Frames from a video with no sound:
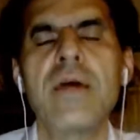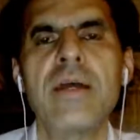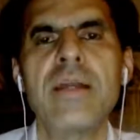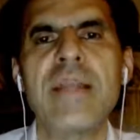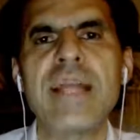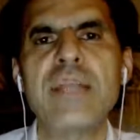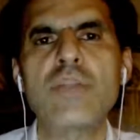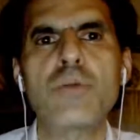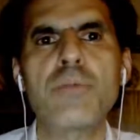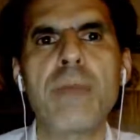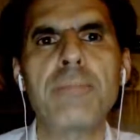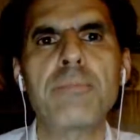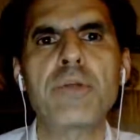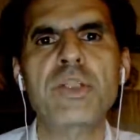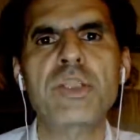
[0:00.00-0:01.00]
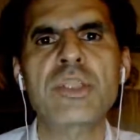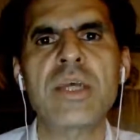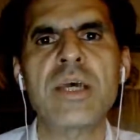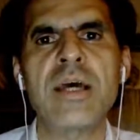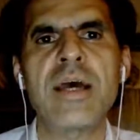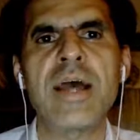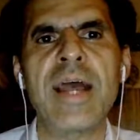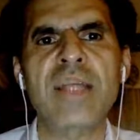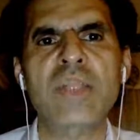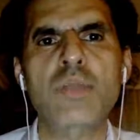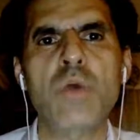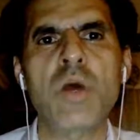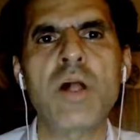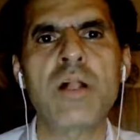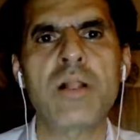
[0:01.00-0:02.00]
NATO members as
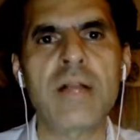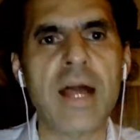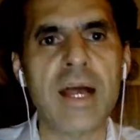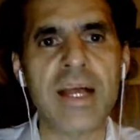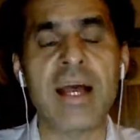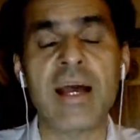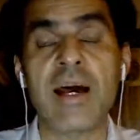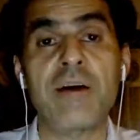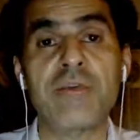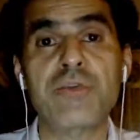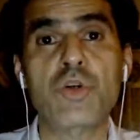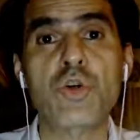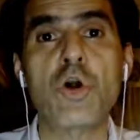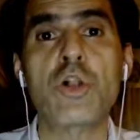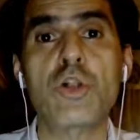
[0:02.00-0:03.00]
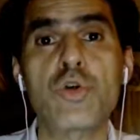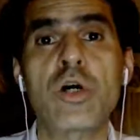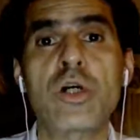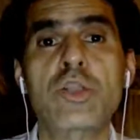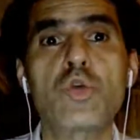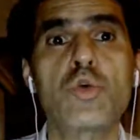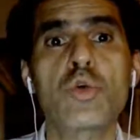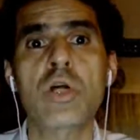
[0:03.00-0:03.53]
well. After all, you are two